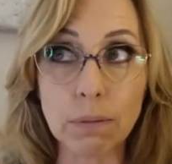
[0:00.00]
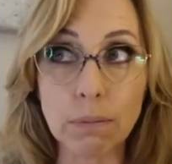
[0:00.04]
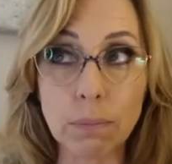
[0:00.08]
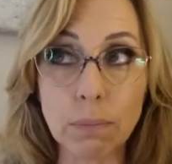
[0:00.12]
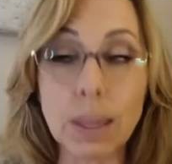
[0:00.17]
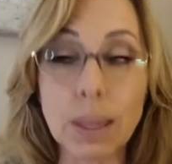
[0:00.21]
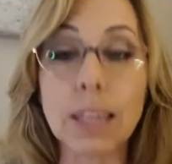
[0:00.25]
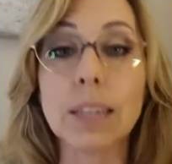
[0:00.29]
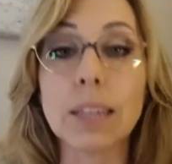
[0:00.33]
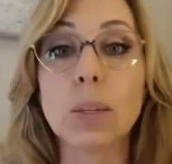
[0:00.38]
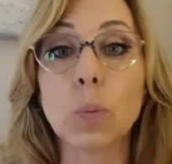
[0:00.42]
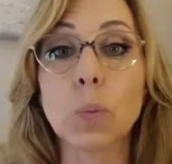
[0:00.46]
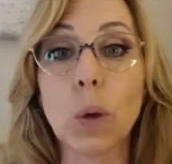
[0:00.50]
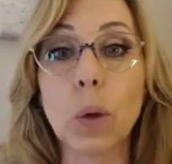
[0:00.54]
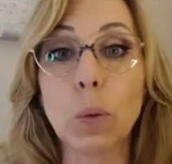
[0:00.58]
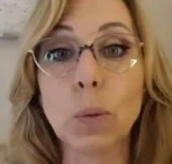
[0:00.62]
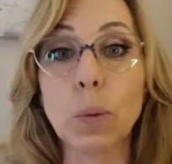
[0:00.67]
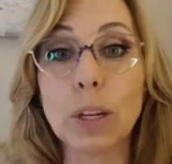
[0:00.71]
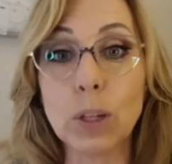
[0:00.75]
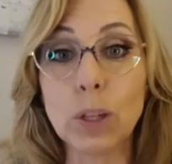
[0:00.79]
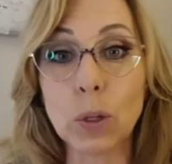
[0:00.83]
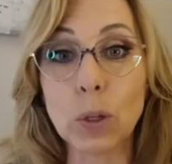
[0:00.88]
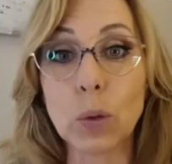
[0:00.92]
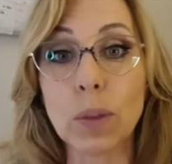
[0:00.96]
because when
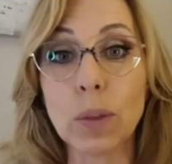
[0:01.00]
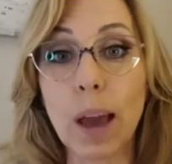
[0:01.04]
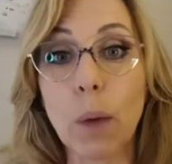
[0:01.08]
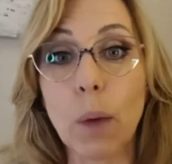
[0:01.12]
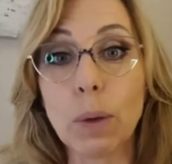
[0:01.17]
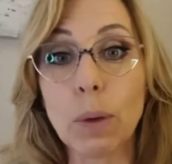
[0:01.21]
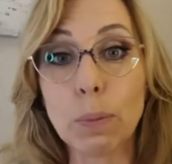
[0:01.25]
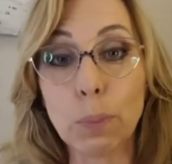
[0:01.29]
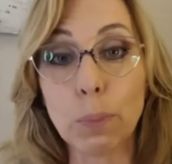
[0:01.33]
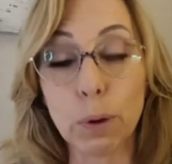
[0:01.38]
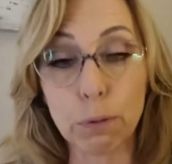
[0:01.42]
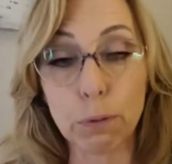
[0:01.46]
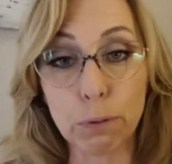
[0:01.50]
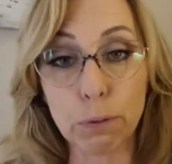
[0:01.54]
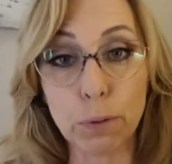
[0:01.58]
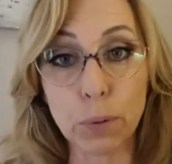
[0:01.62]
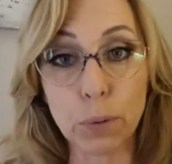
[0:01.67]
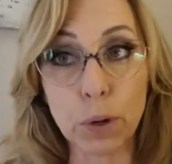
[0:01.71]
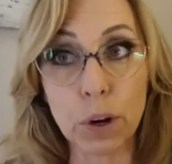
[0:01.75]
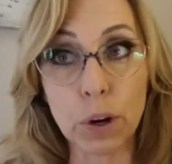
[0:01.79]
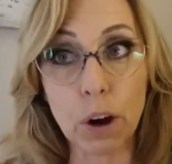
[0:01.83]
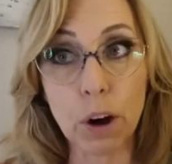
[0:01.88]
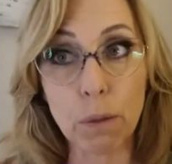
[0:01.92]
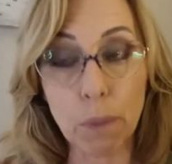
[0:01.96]
we do that, we put
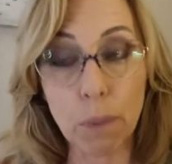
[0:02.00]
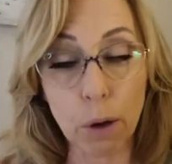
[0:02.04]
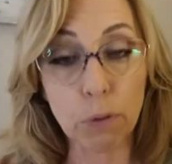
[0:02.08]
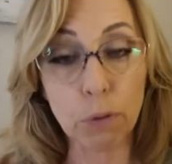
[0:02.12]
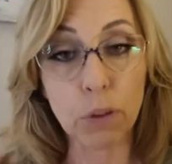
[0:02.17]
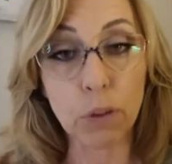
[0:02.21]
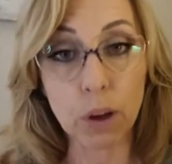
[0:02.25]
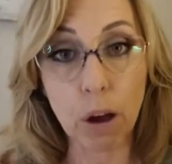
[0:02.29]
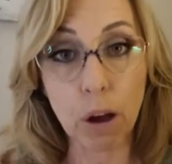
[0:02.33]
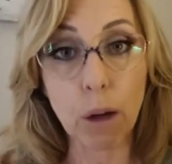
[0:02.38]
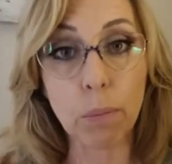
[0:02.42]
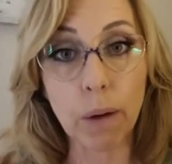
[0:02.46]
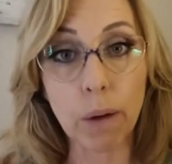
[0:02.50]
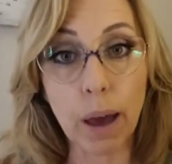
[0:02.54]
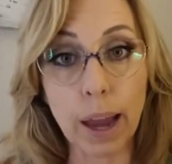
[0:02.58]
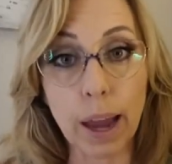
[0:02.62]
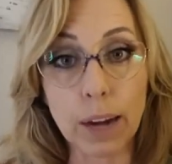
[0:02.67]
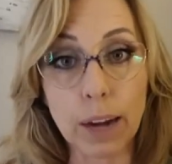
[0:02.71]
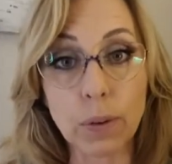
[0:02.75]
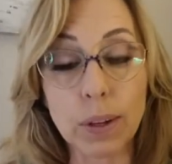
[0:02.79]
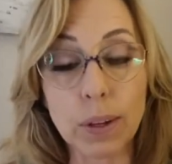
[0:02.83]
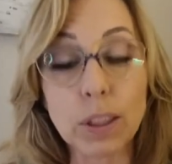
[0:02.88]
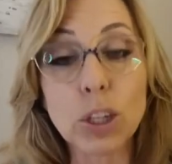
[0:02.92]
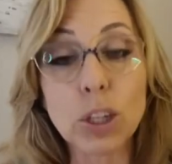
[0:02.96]
food in our mouth, the
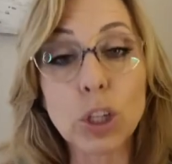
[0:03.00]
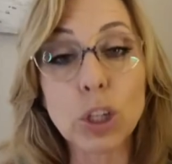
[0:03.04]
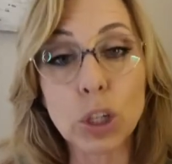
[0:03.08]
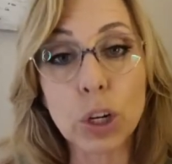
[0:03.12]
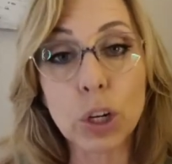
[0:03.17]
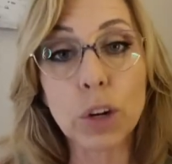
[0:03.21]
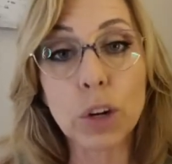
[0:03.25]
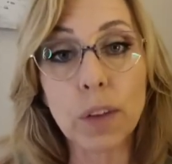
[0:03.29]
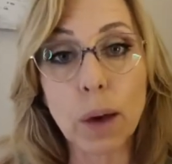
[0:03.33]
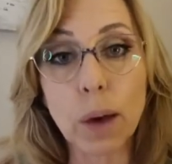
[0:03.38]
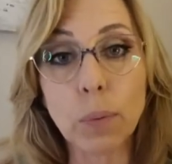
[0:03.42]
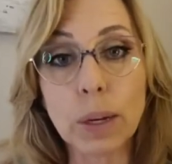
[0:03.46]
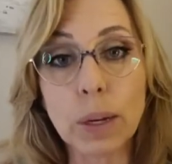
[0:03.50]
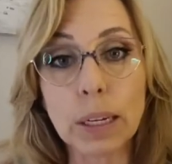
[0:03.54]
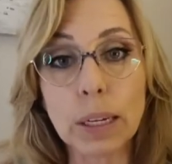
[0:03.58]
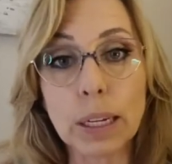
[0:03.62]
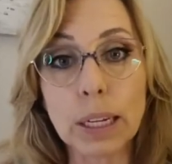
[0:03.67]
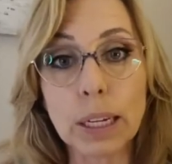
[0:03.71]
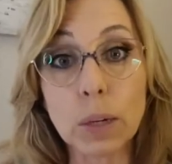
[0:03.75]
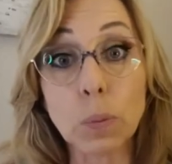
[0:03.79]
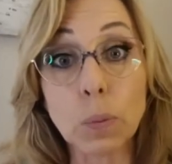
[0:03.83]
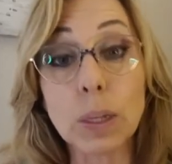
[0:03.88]
carbohydrate, the sugar that we need,